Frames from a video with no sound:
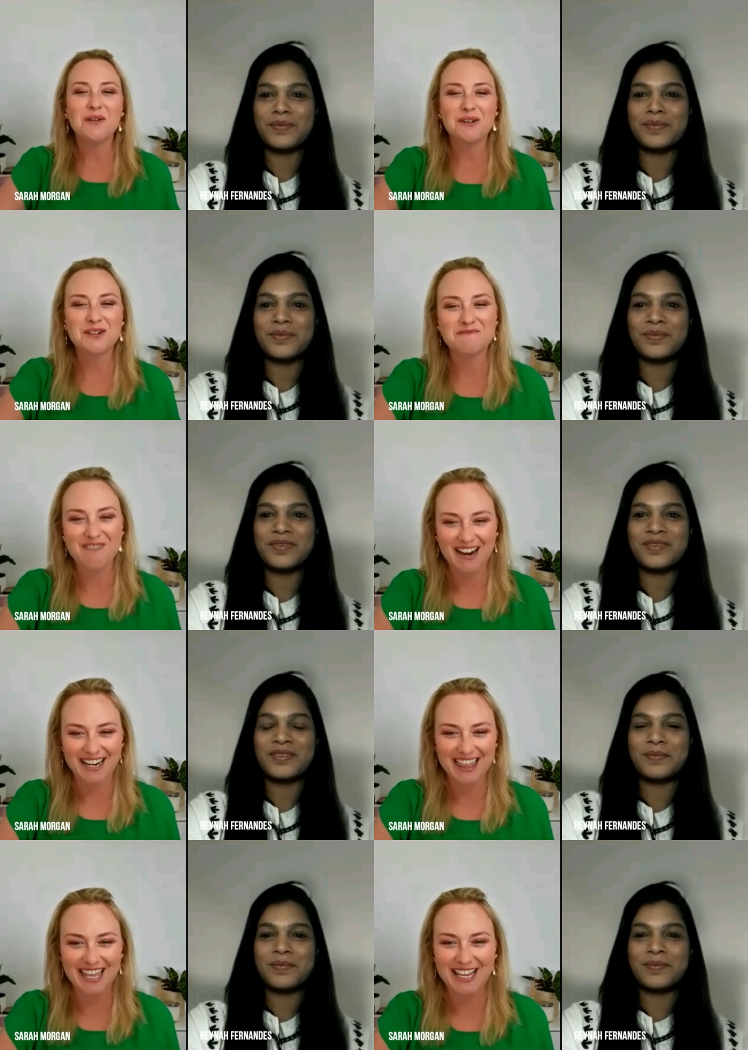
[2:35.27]
Speaker 1: Welcome,
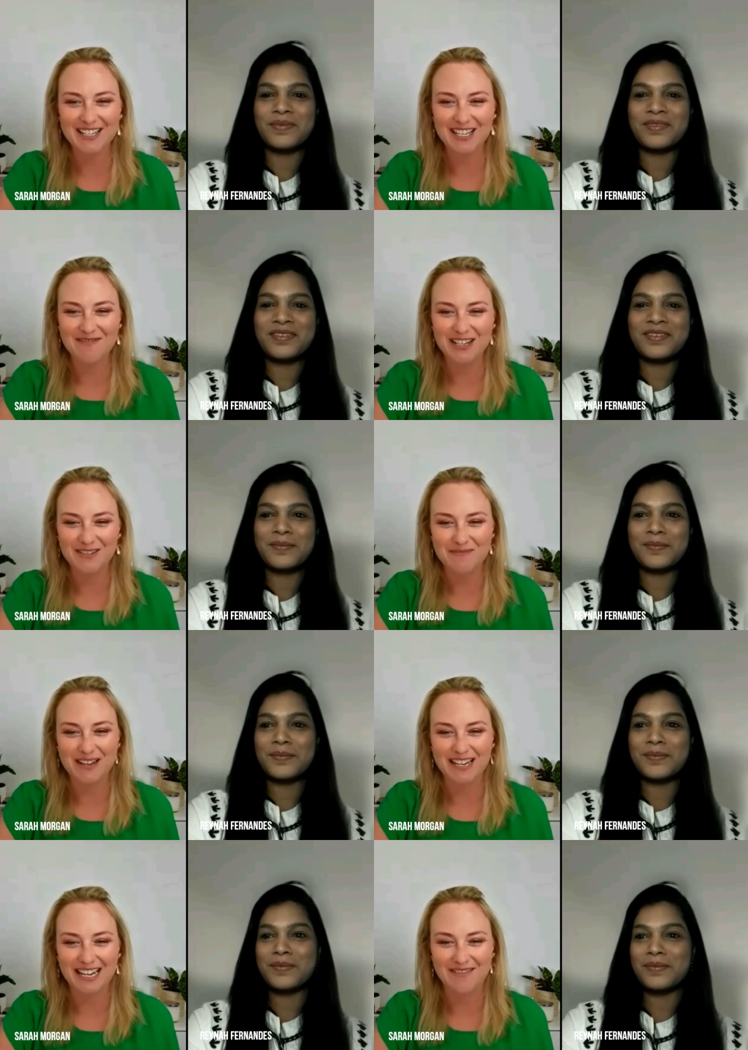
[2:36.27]
Rehna. Thank you so much for
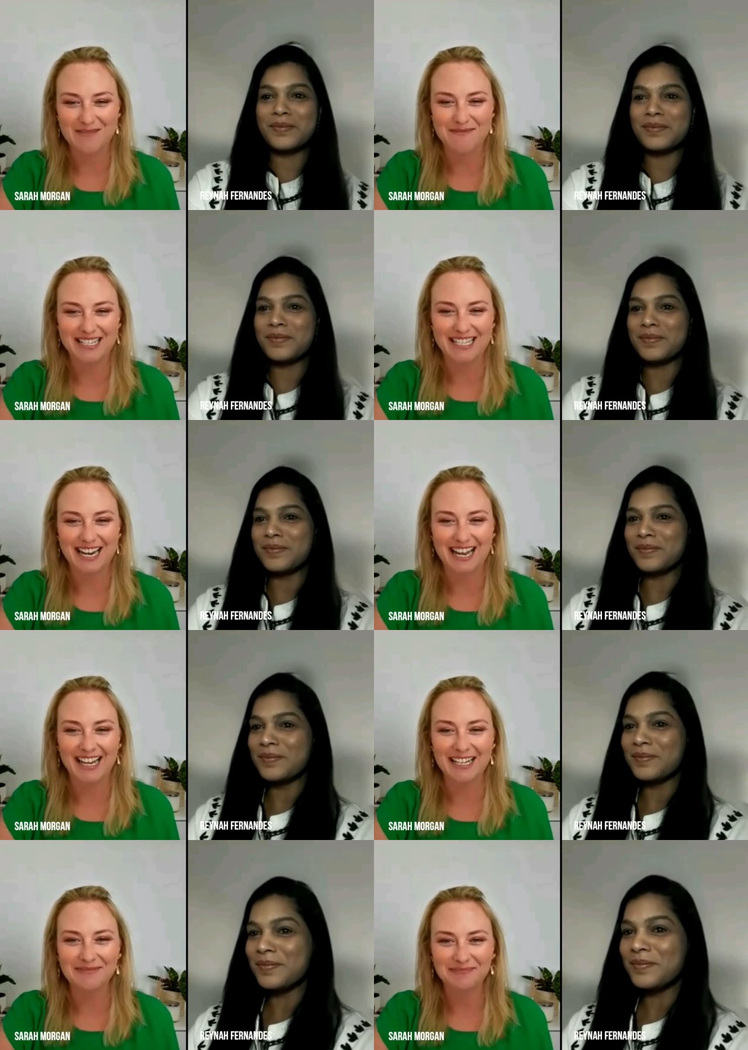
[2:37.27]
being here with me
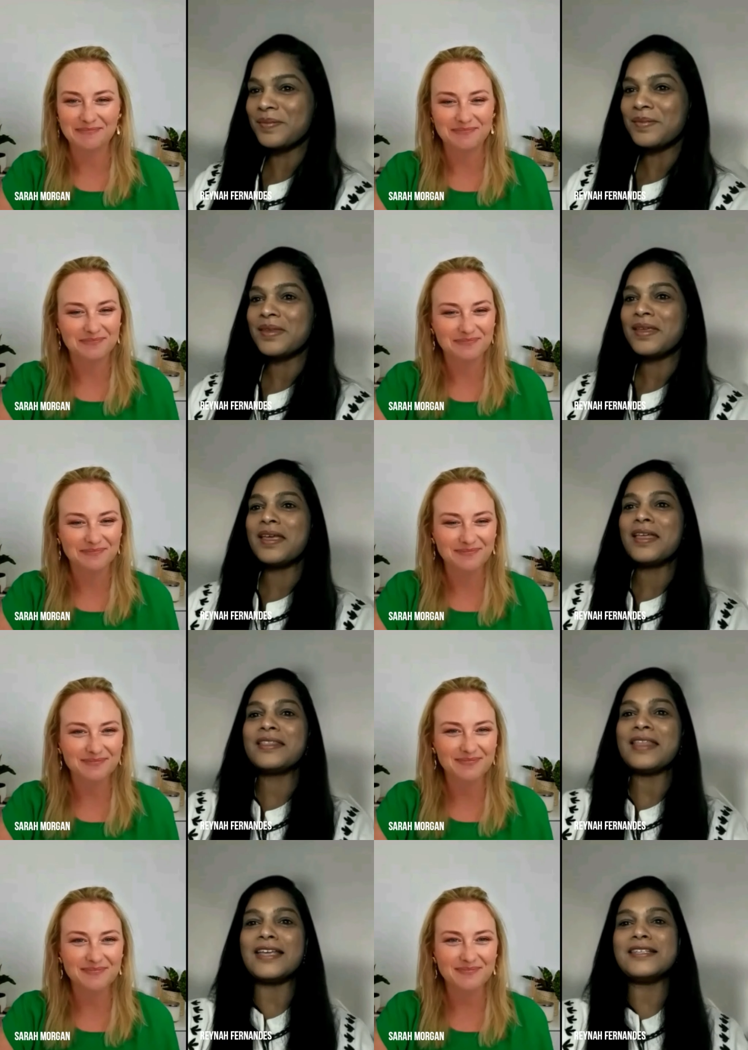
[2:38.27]
today.
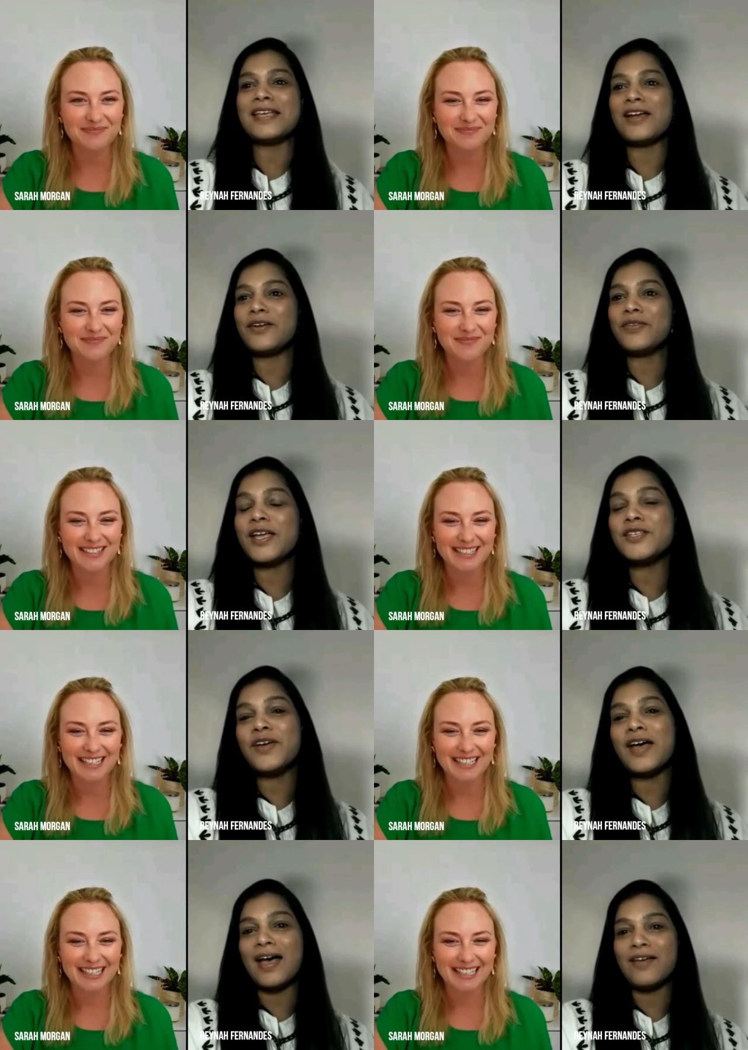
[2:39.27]
Thanks, Sarah. Thanks
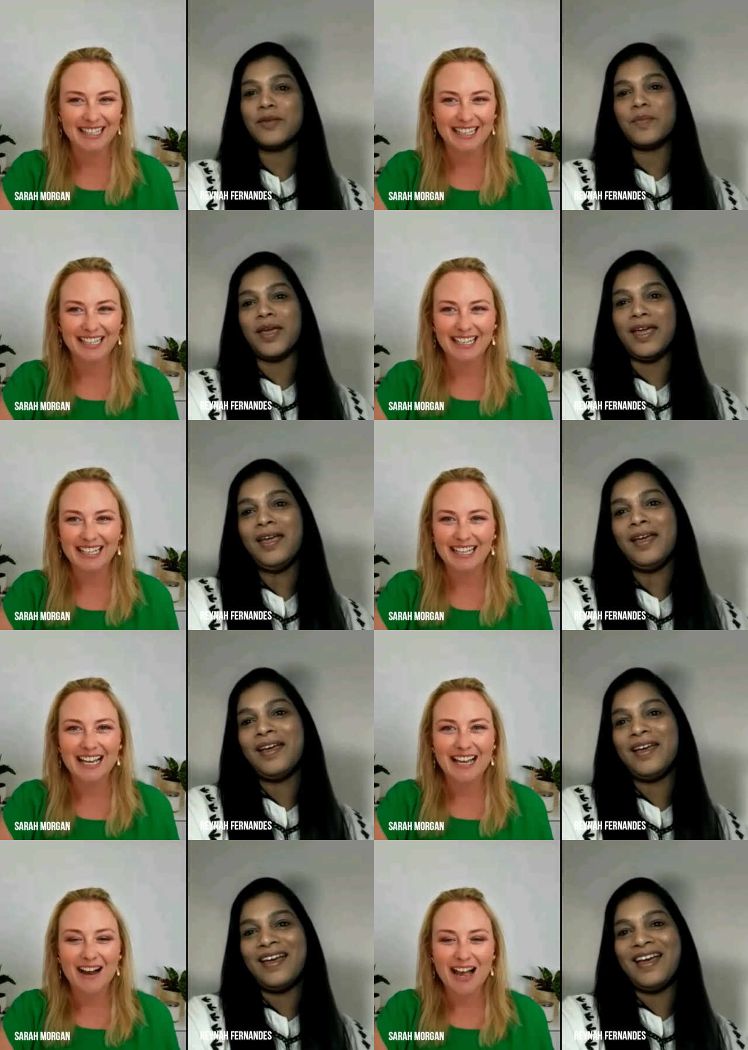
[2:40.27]
Speaker 2: for having me.
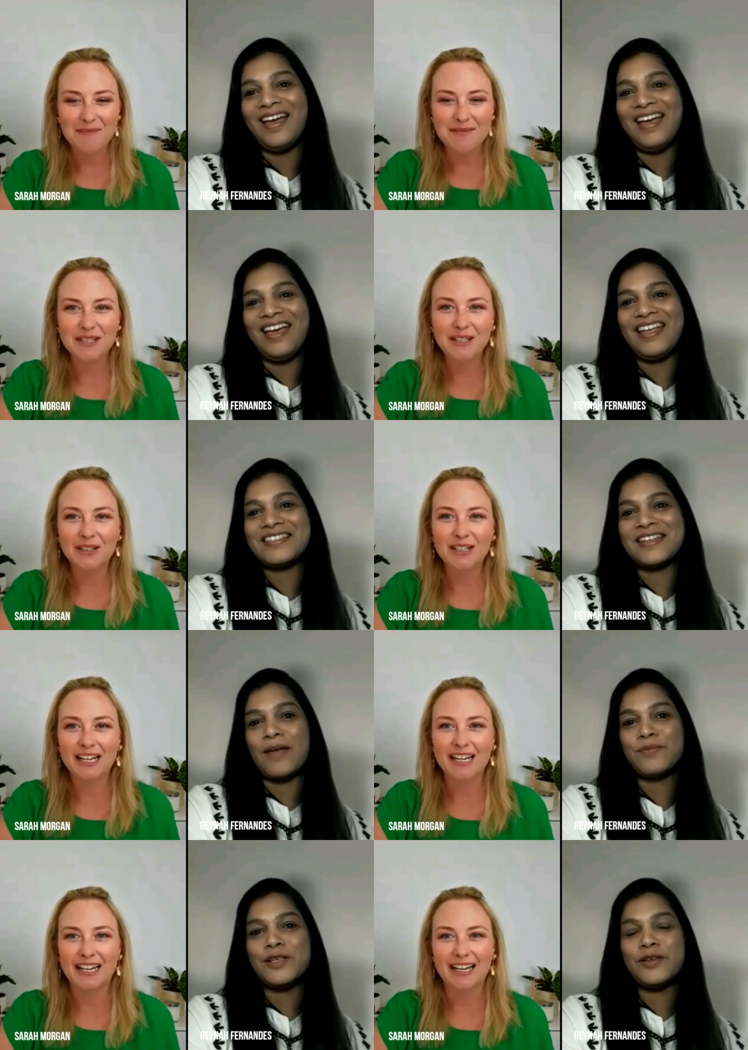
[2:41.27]
Absolutely. It's an
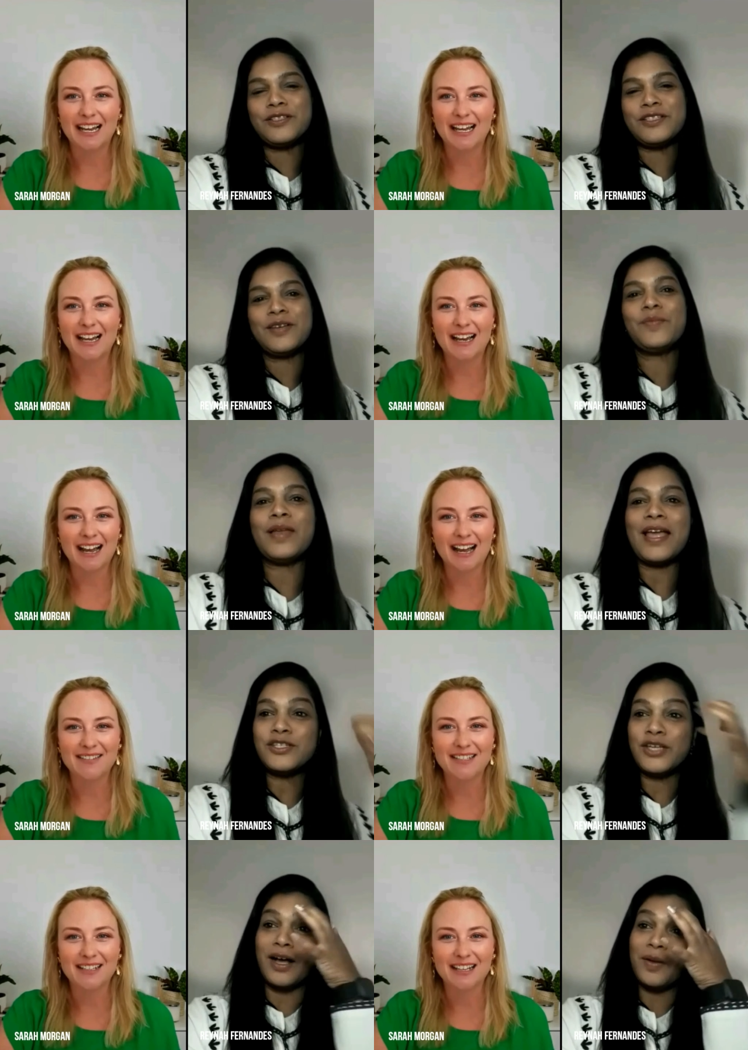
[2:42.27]
absolute
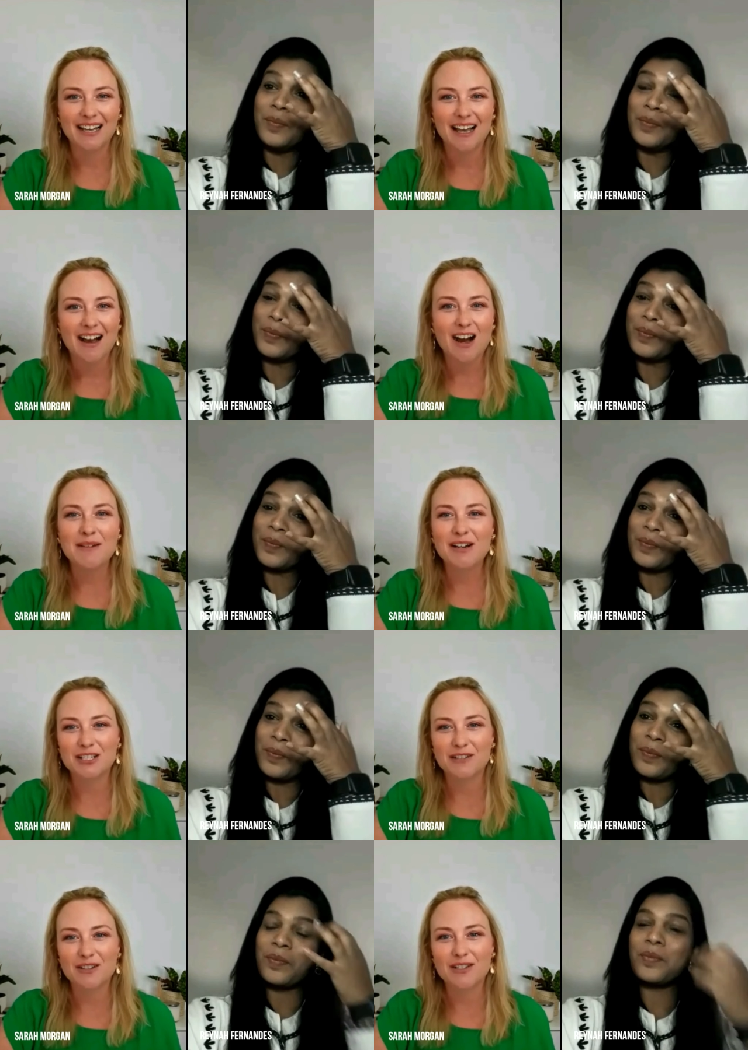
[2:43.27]
pleasure.
Speaker 1: Oh my
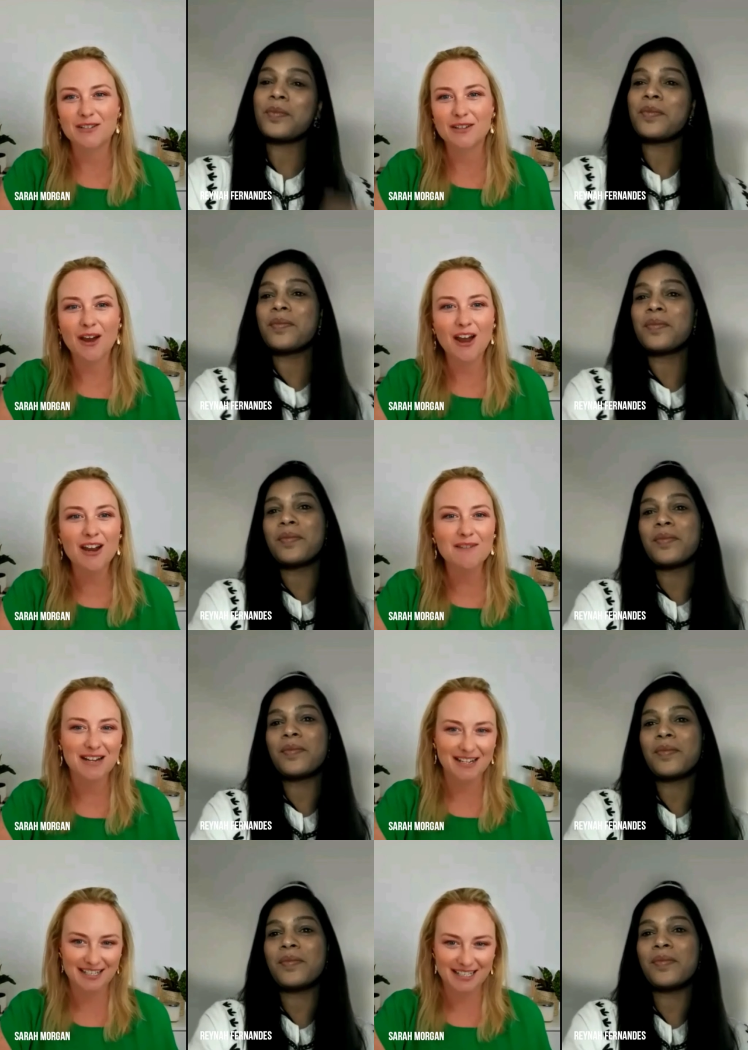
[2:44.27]
gosh, I've got so
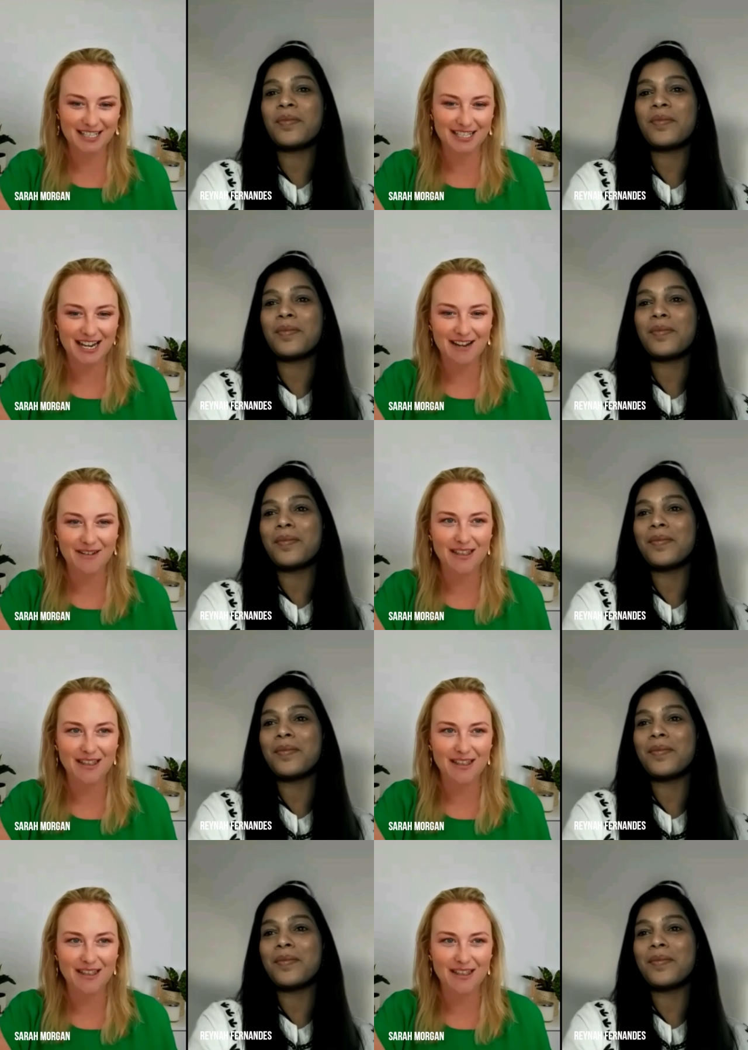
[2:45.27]
much to share